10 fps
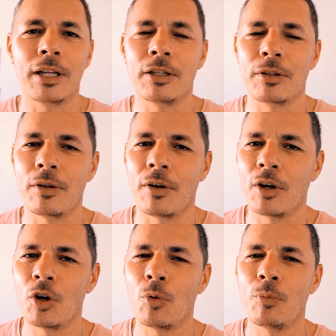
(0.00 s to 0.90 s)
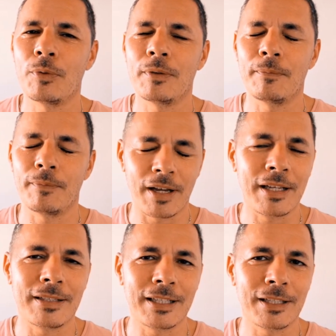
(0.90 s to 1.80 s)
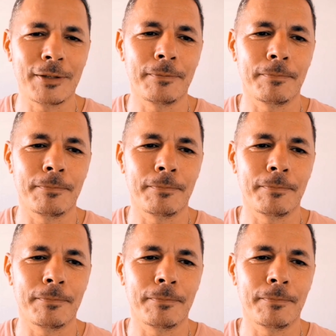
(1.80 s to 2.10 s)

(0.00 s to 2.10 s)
at home, I think